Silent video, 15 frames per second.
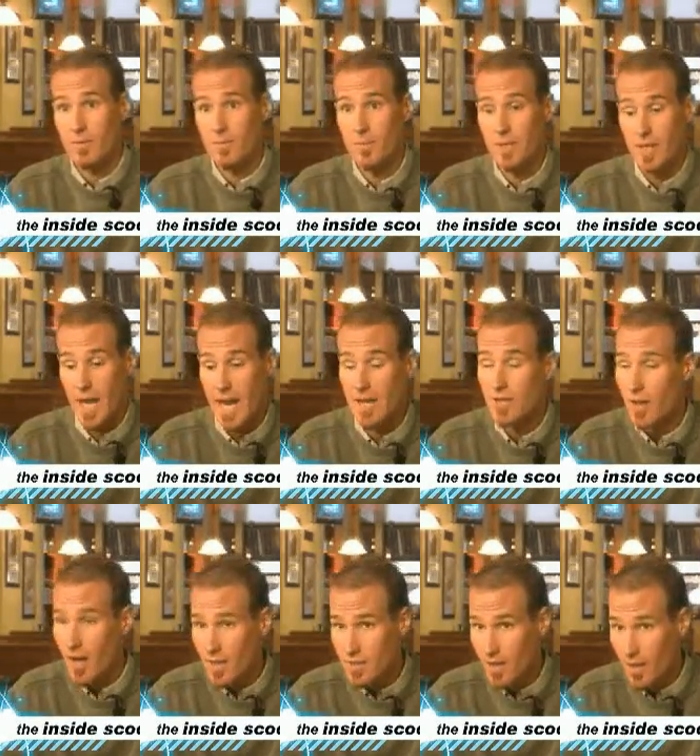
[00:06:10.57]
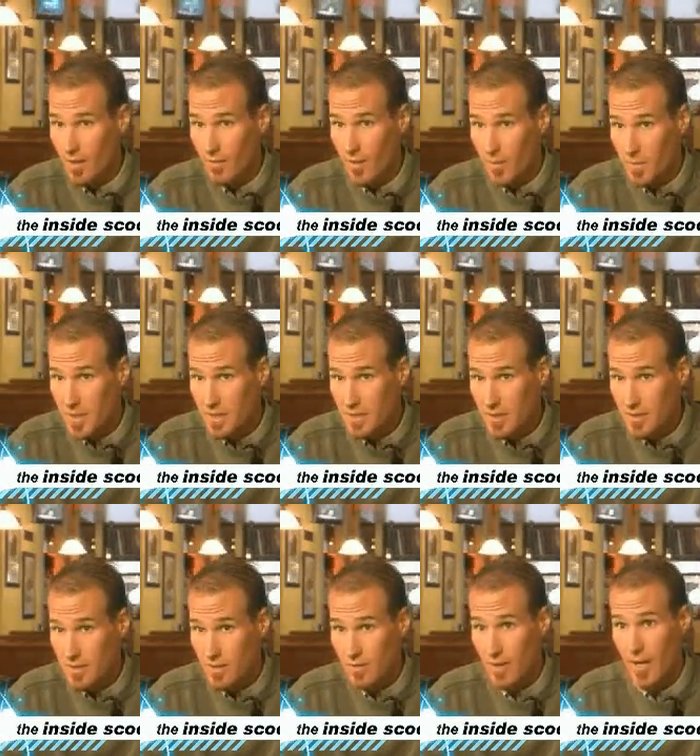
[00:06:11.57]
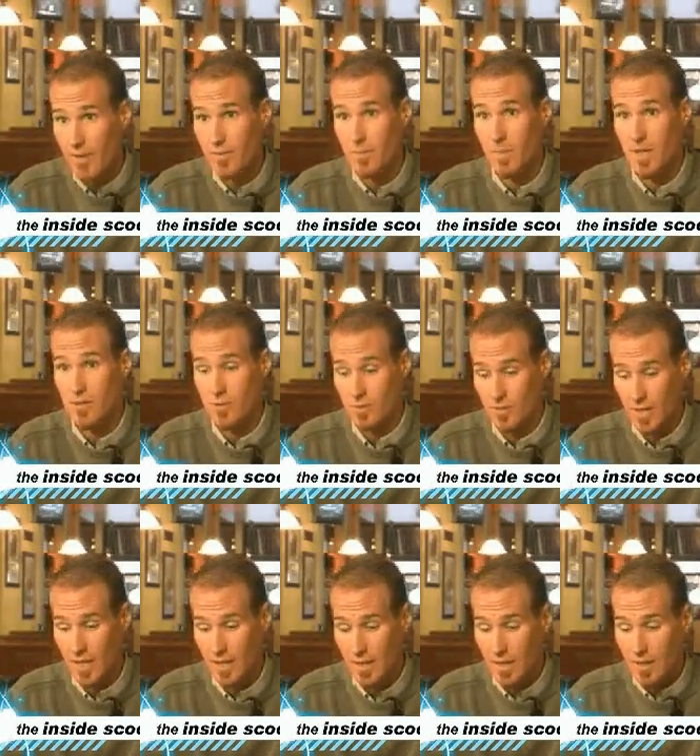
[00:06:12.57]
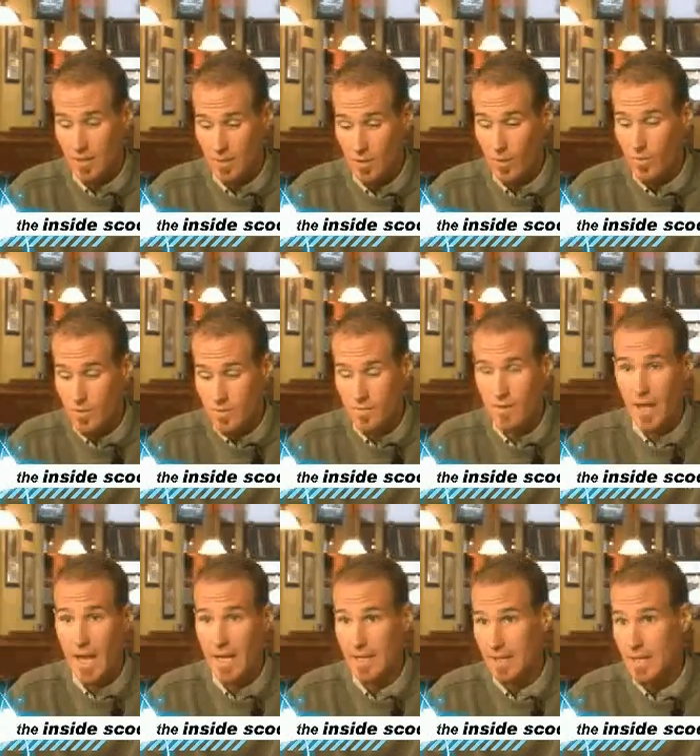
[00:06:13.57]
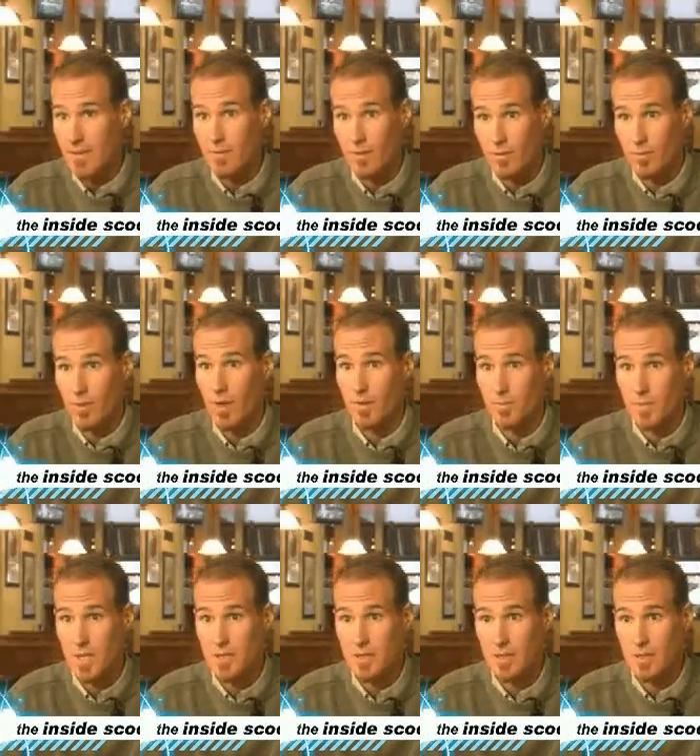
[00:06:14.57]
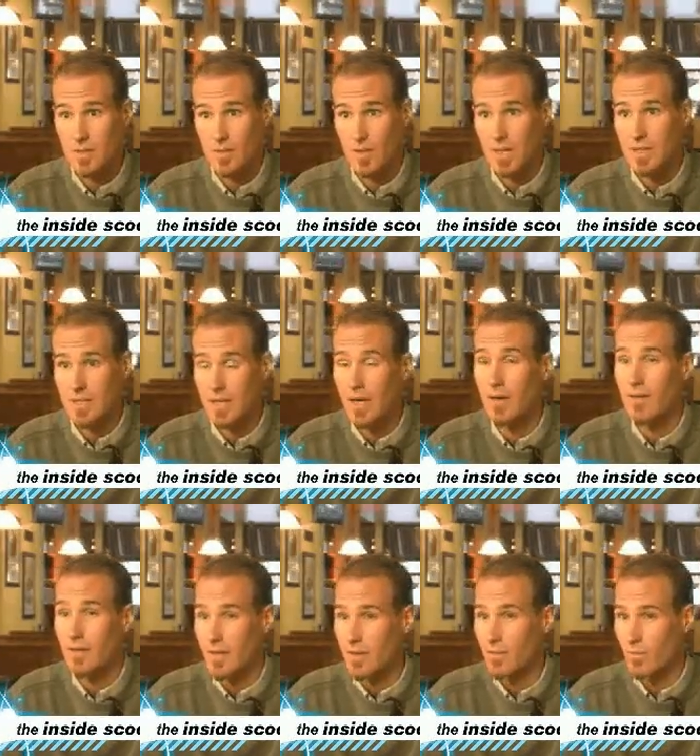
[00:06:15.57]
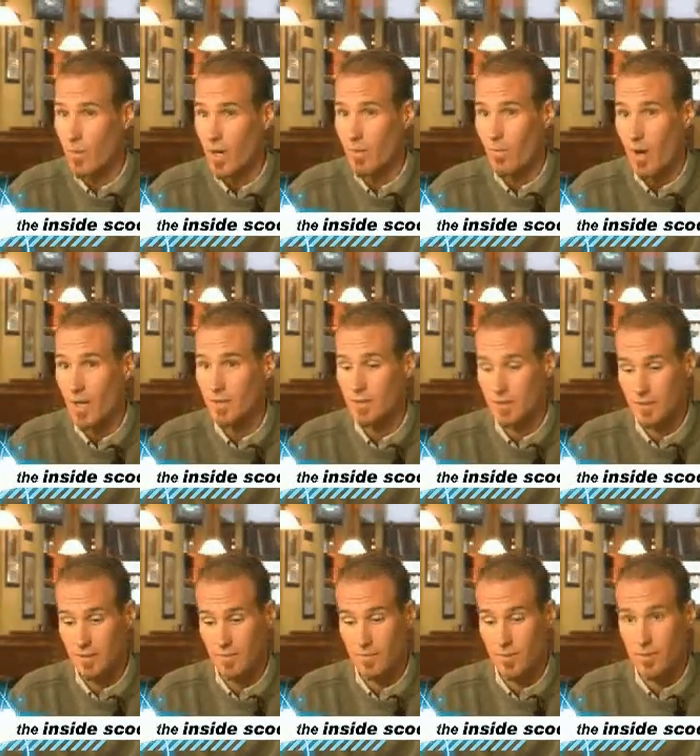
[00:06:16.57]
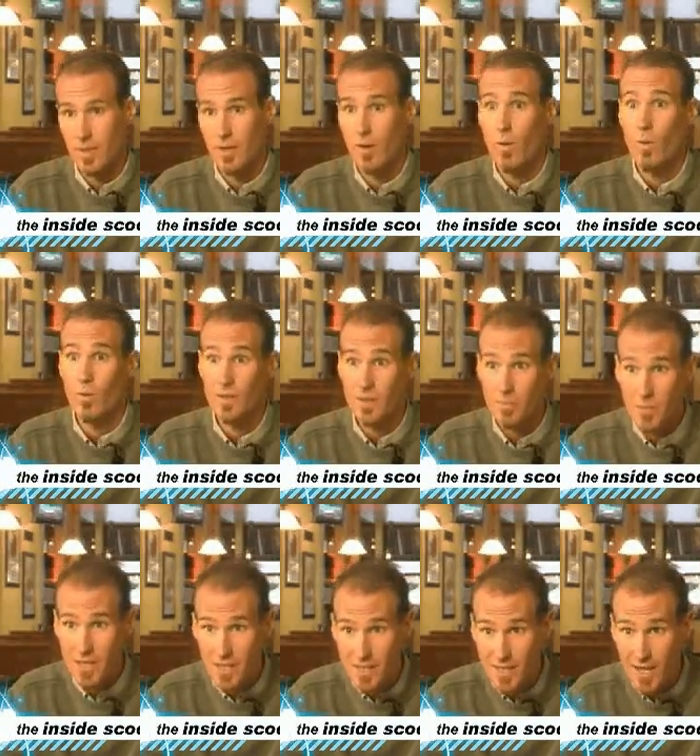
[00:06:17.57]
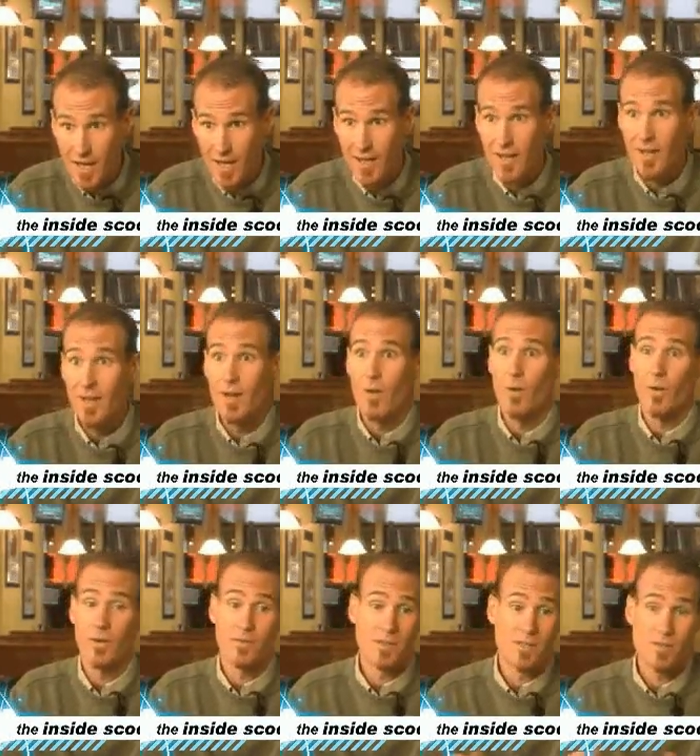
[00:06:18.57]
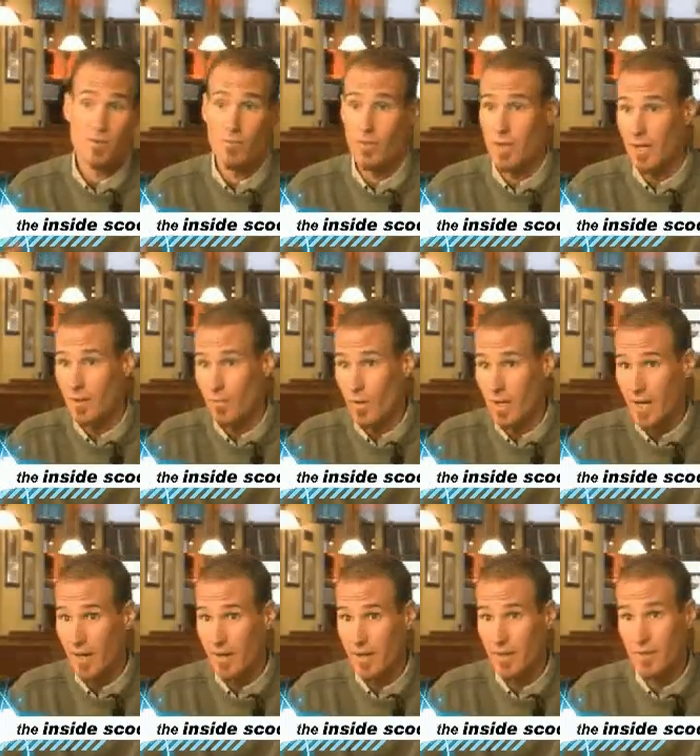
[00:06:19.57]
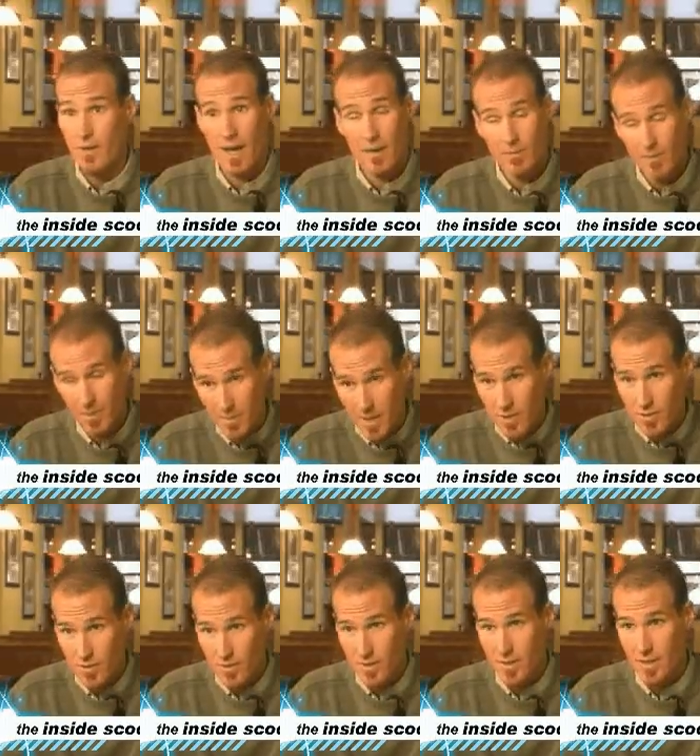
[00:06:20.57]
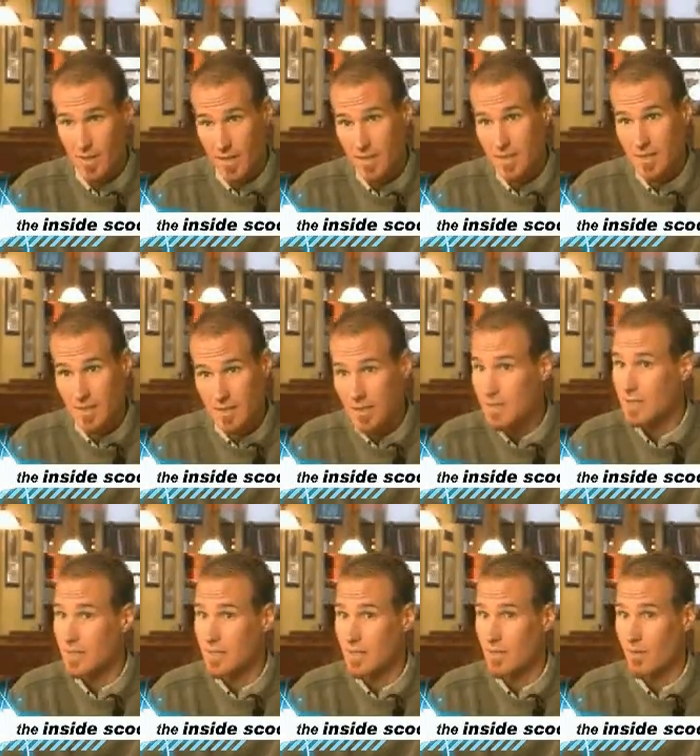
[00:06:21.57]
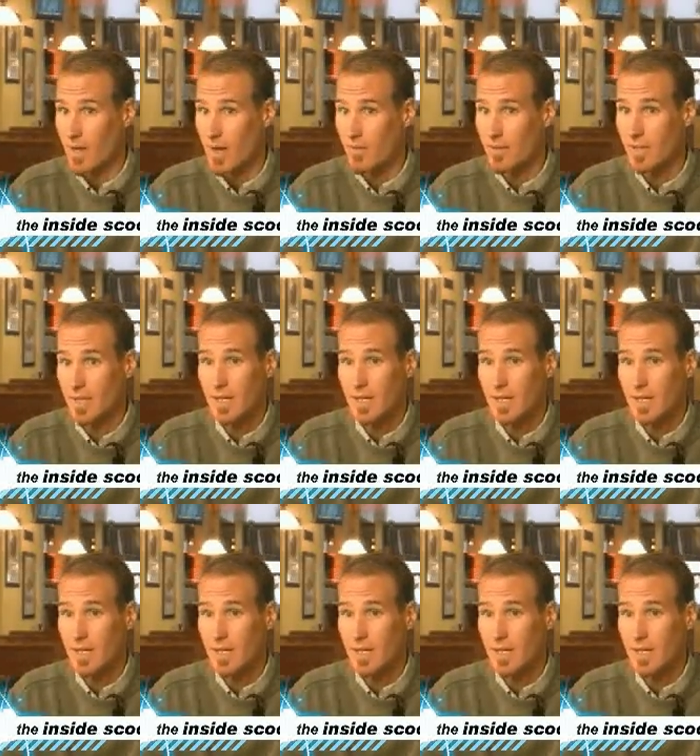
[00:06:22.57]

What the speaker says: We hand toss all of our pizzas, so you have to make sure that the dough is flat and even throughout the pizza. So that's an area that you'd want to watch, is if you get a hole in the pizza or if it's too thin in one area, you got to really make sure it's a nice consistency around.